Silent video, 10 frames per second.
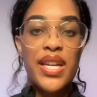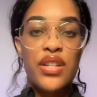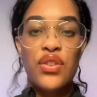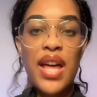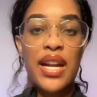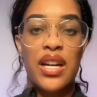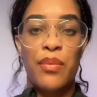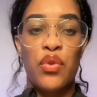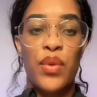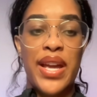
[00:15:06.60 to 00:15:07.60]
We can do that a
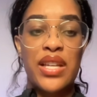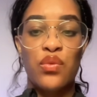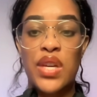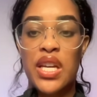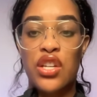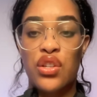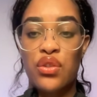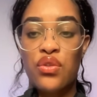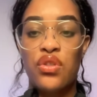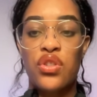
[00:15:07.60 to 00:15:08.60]
couple ways. We can
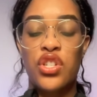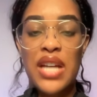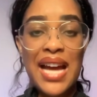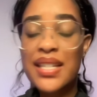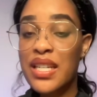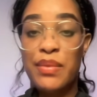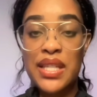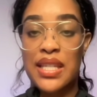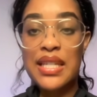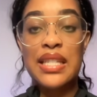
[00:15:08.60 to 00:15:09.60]
use
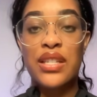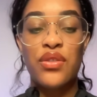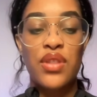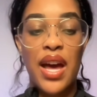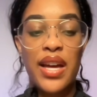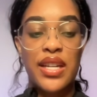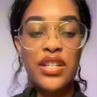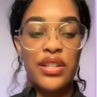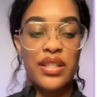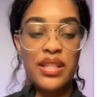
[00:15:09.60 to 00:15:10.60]
ChatGPT to do that
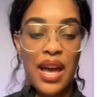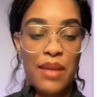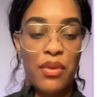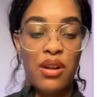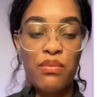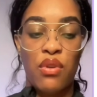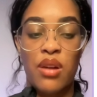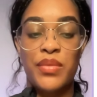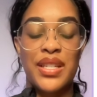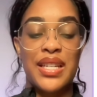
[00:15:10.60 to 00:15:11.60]
and just type our
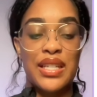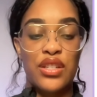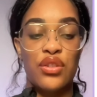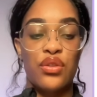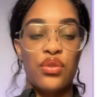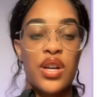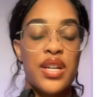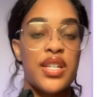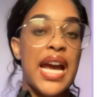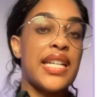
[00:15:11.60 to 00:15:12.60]
prompt into
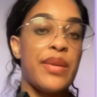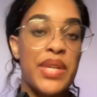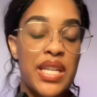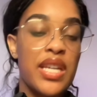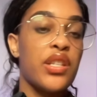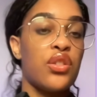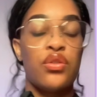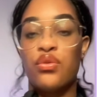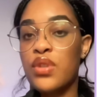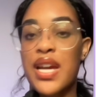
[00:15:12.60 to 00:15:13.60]
ChatGPT,
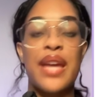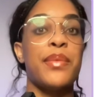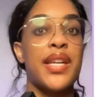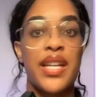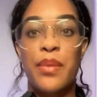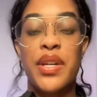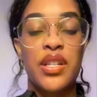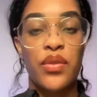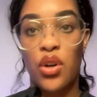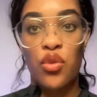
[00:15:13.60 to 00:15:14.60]
create me an
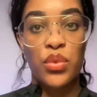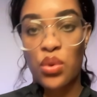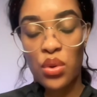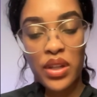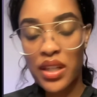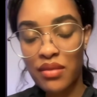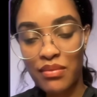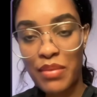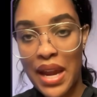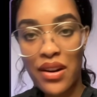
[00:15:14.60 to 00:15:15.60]
image of a
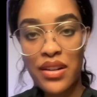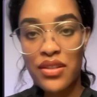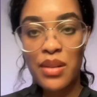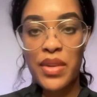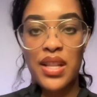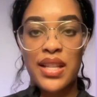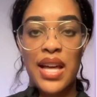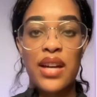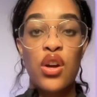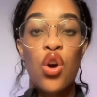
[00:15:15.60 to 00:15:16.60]
homeschooling parent or something
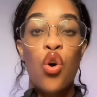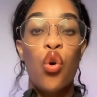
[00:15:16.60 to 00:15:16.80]
like that.